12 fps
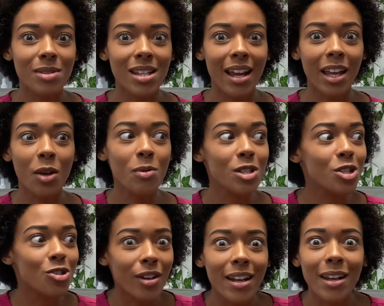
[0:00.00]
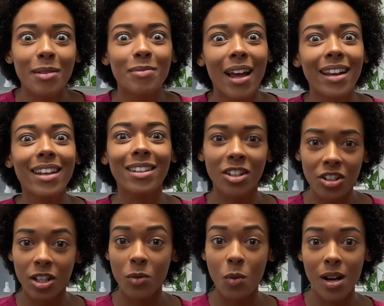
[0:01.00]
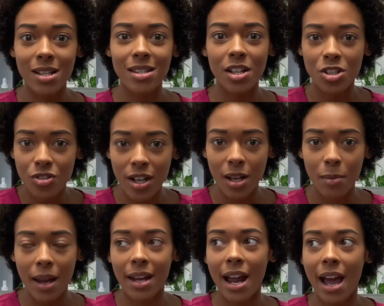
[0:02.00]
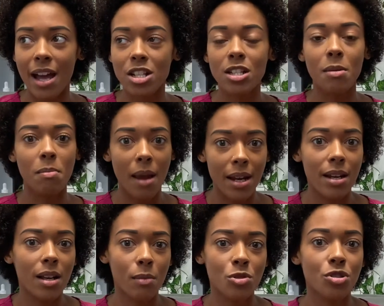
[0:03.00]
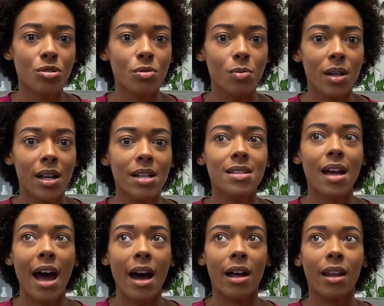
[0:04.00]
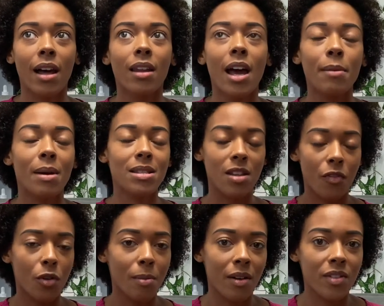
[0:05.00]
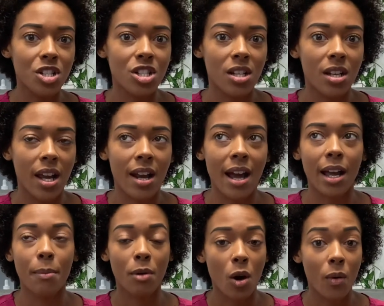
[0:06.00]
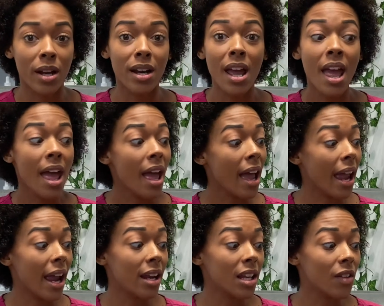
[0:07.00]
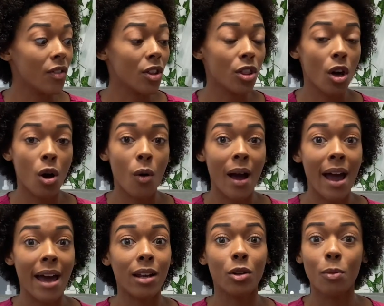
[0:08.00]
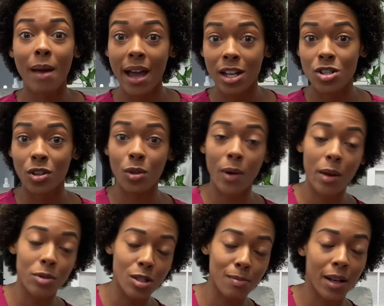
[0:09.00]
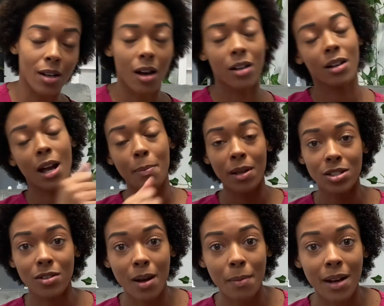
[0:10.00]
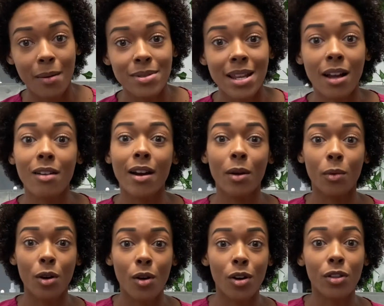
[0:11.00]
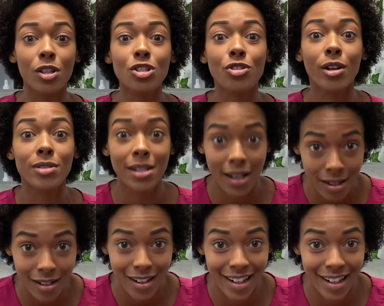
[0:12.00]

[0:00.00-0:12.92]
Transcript: Like, it was a dream. Like, it literally was a dream. And I actually made it come true because I aligned myself with my vision and I kept going. And even though I had a little baggage on the way, which is my daughter, I picked her up and I was like, all right, we're going on this trail together.